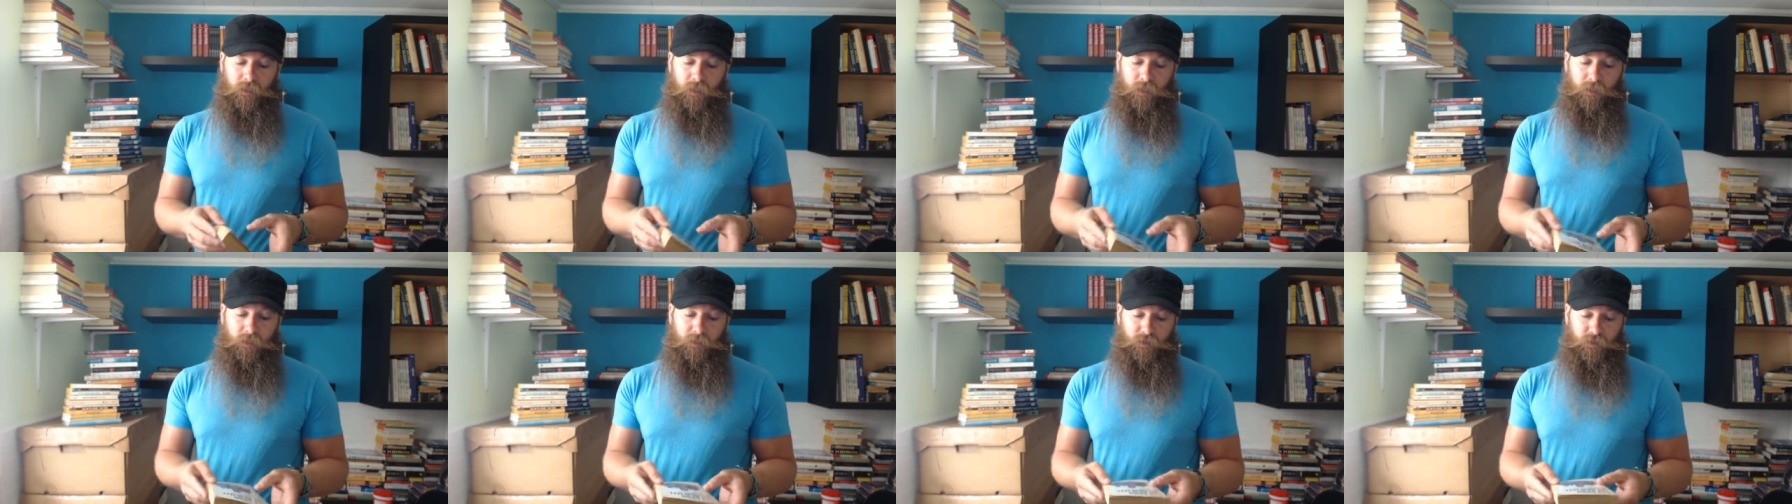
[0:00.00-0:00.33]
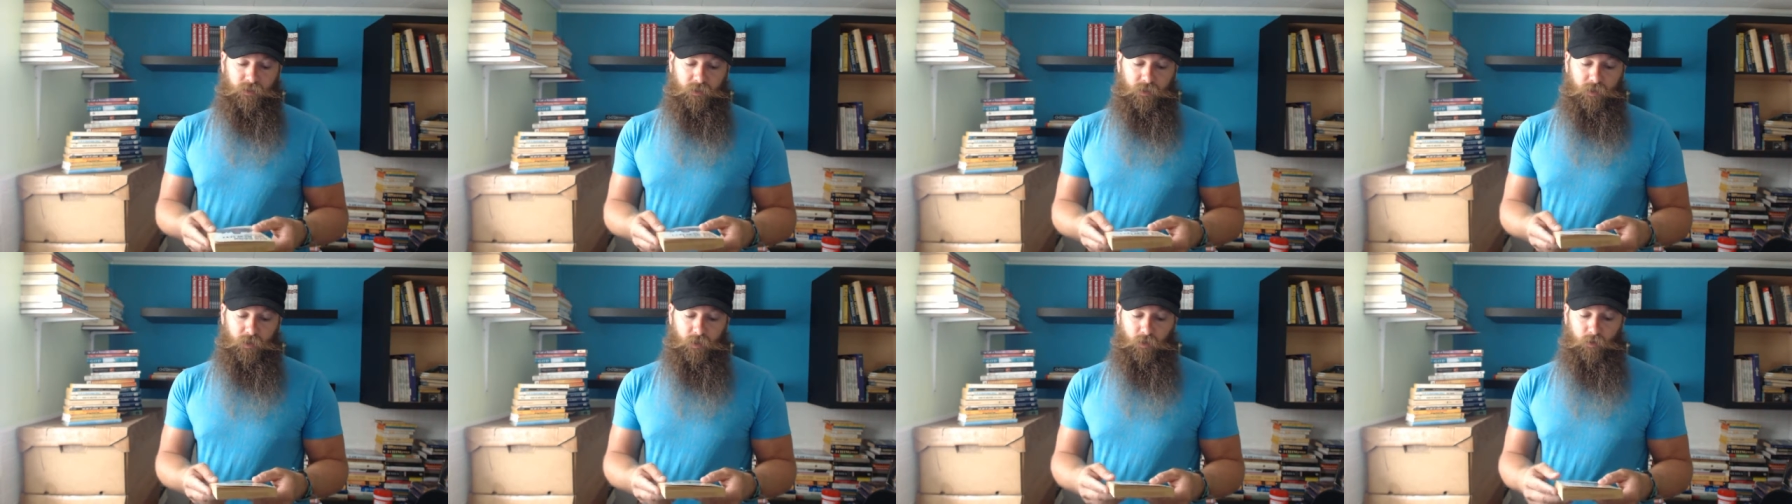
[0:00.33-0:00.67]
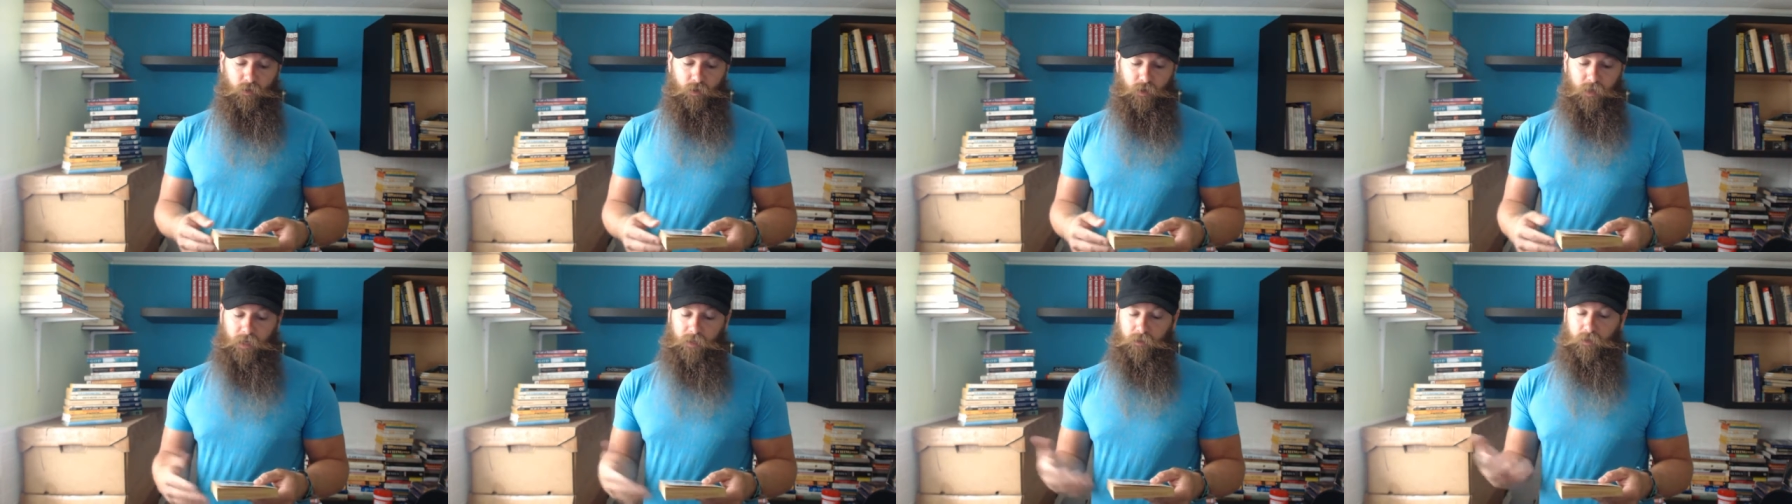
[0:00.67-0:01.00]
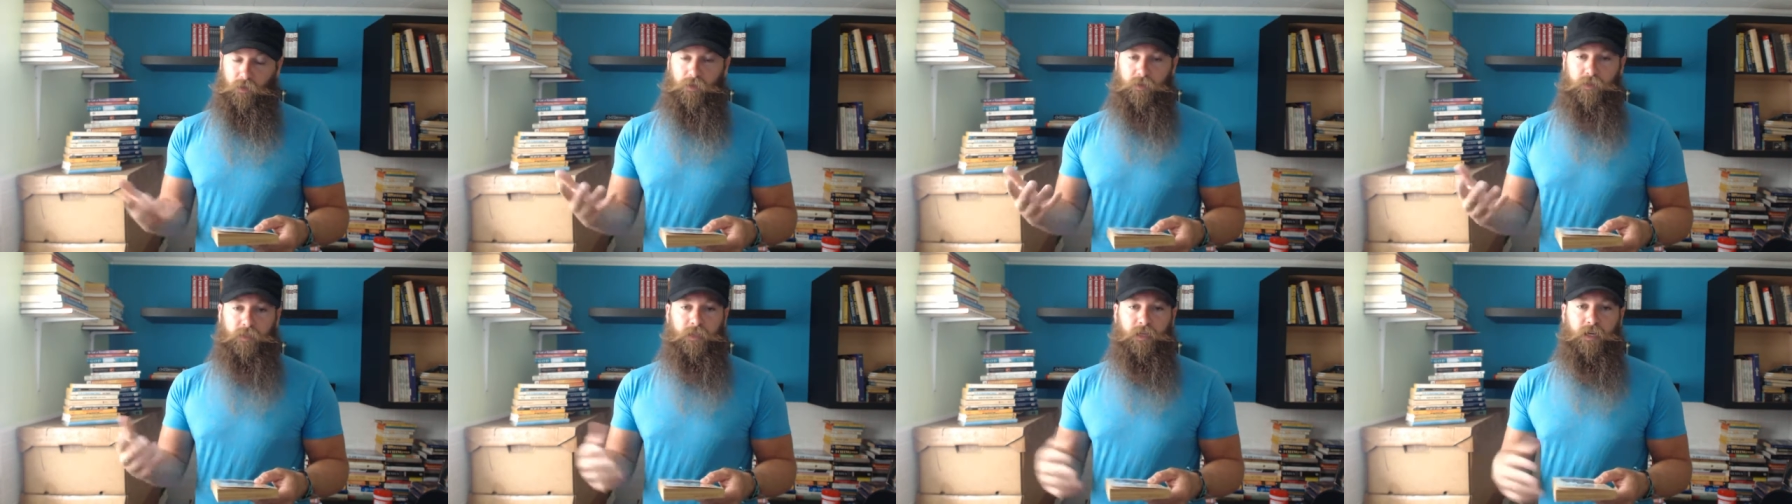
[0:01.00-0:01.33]
And so I
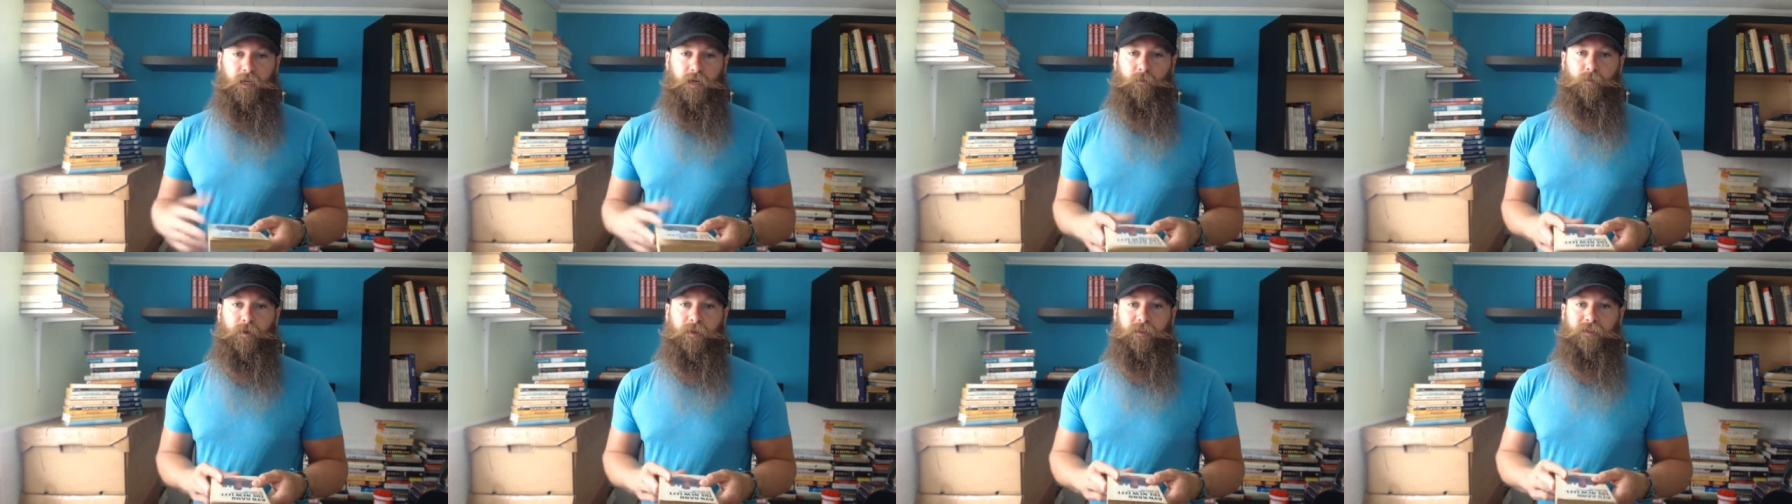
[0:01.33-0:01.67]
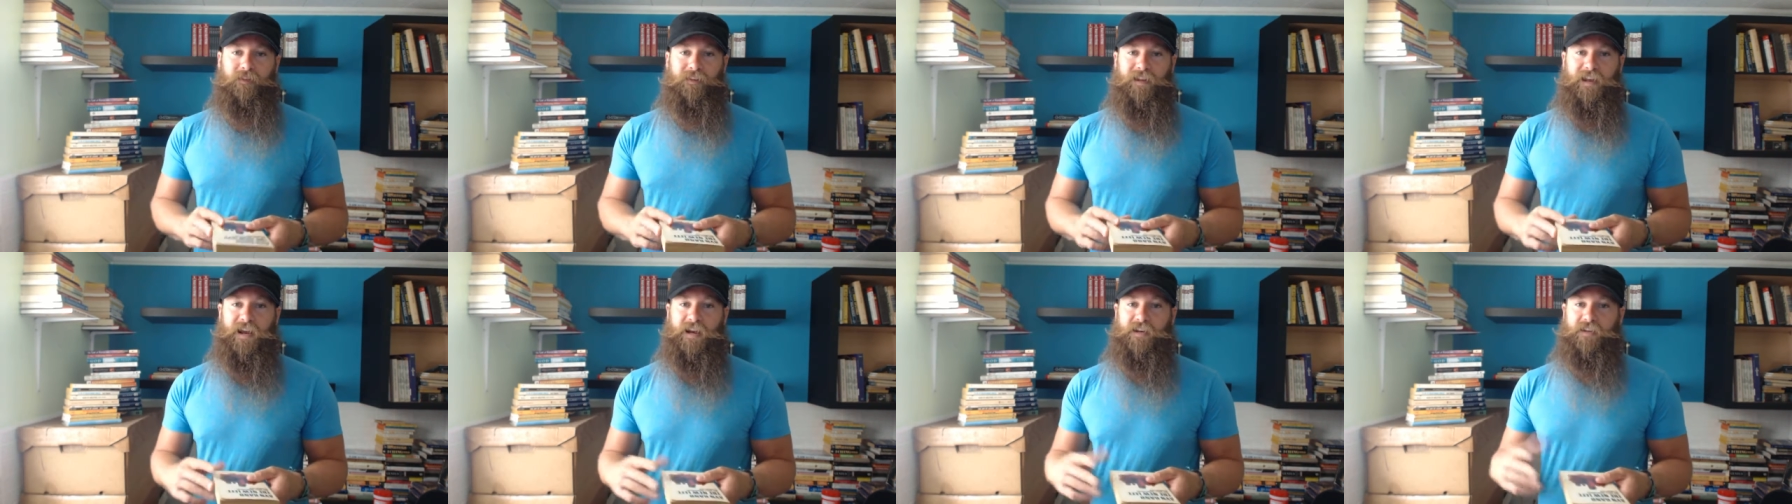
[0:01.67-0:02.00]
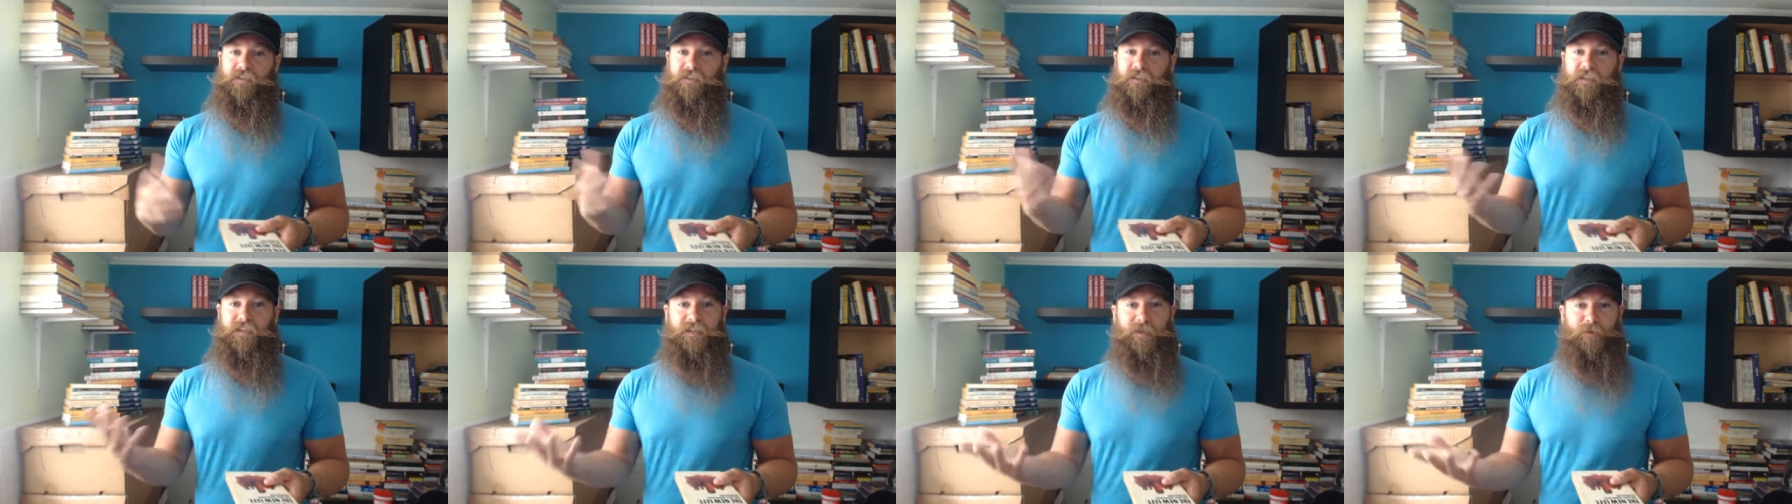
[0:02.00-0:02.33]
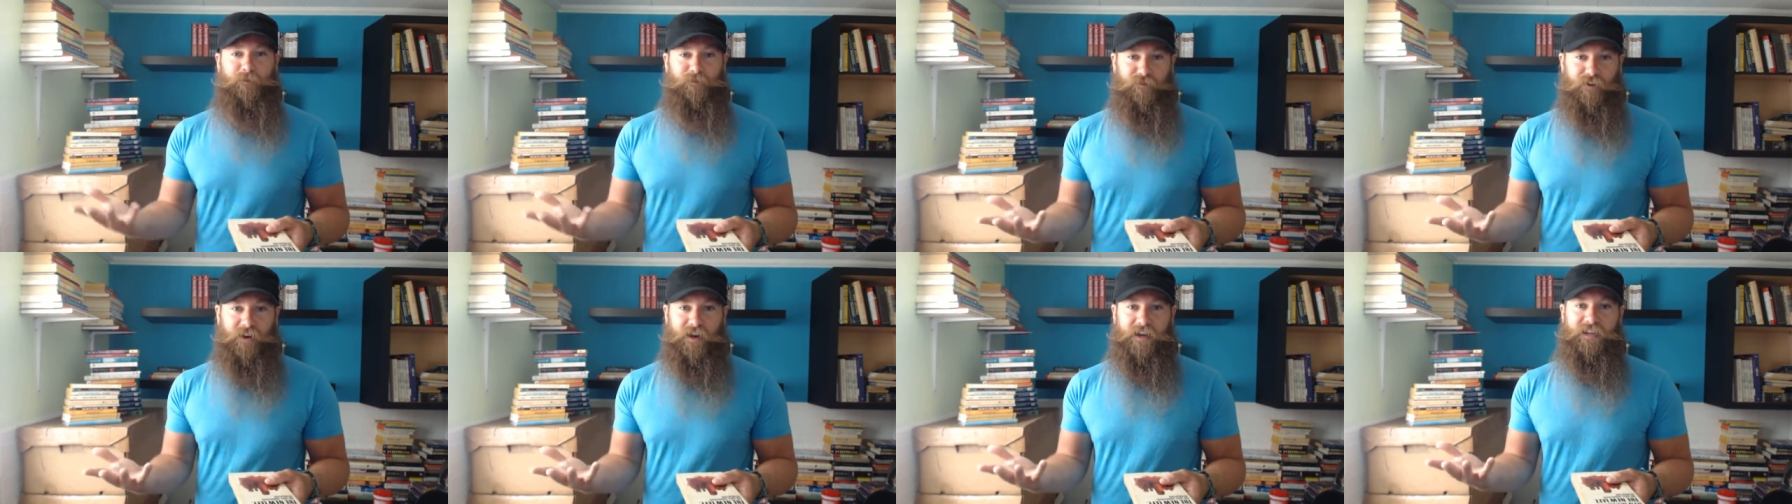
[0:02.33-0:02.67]
looked it up and then I actually ended
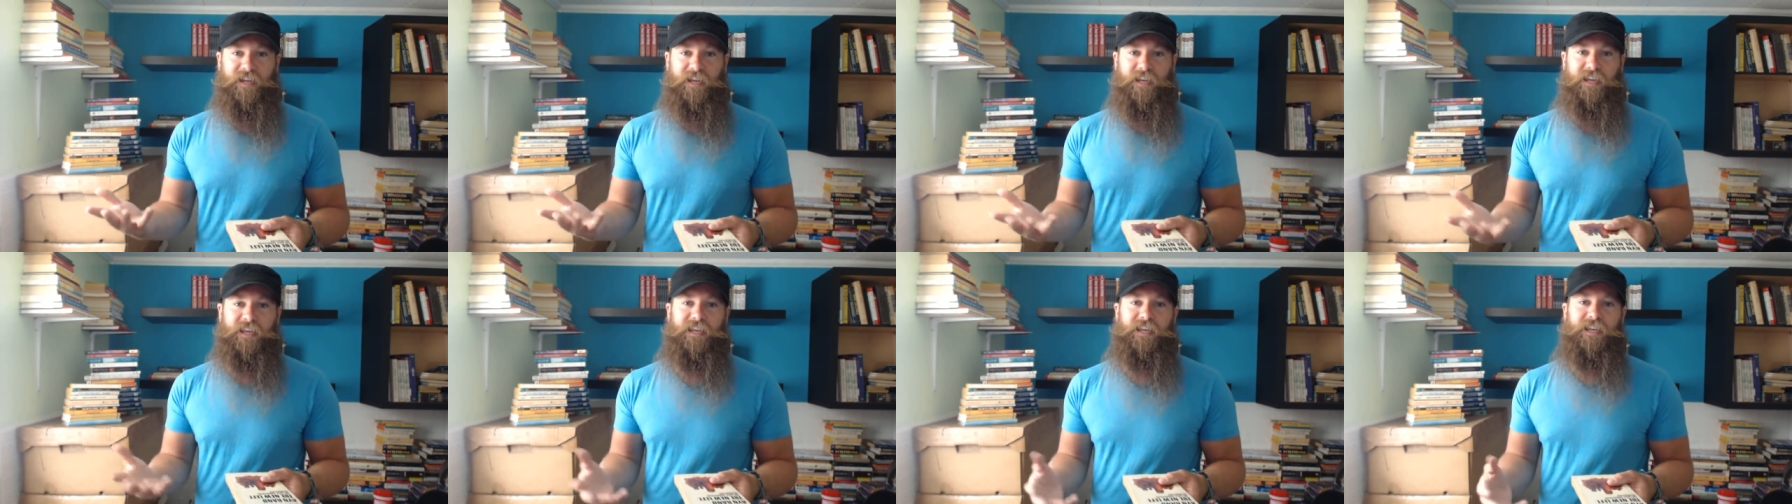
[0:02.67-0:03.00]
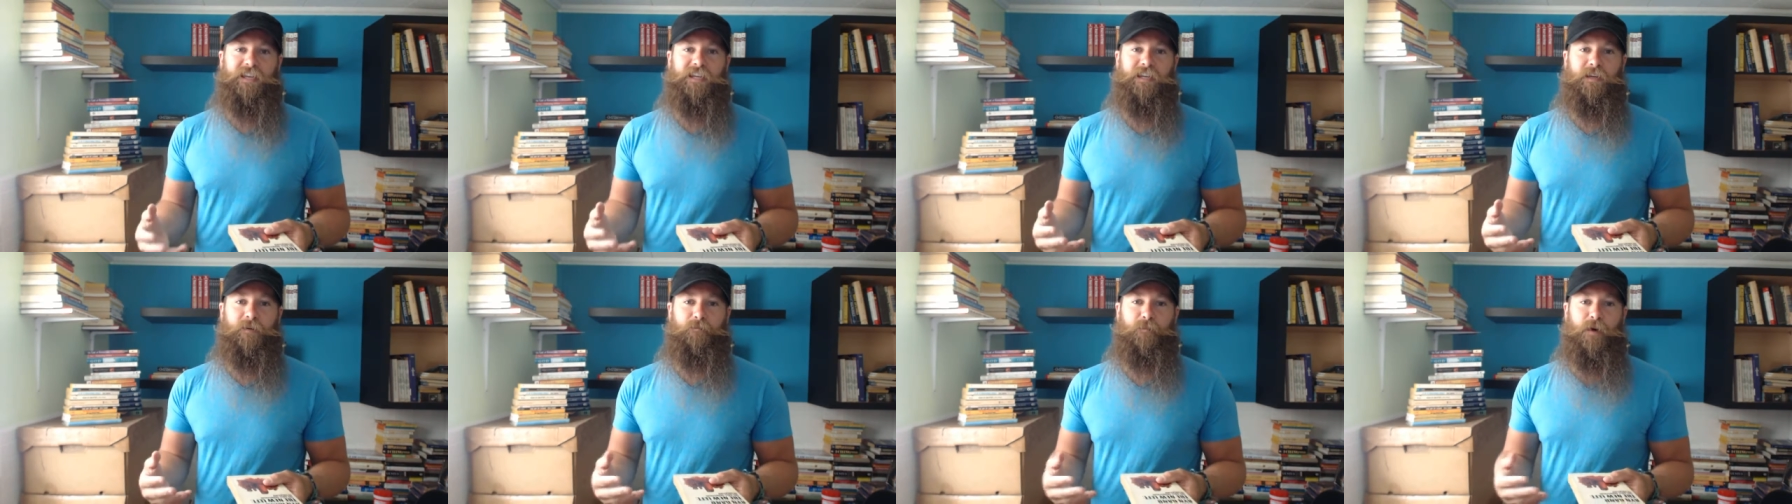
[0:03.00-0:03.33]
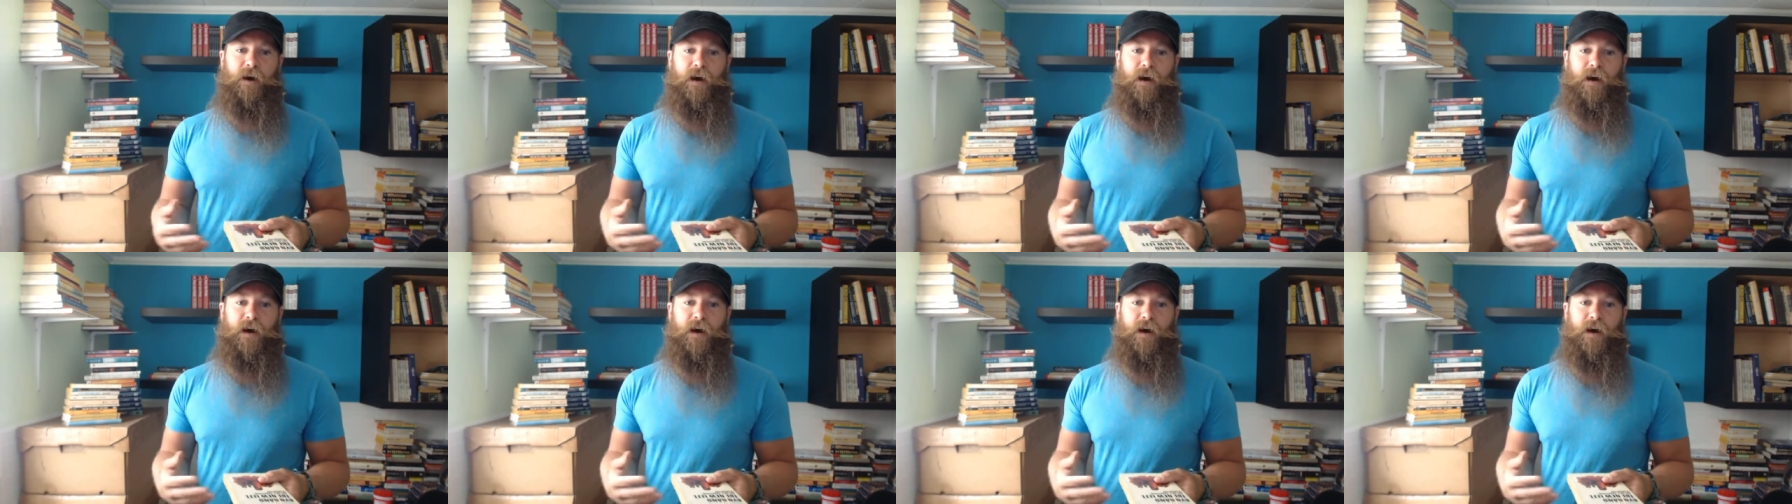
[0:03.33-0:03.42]
up finding it in a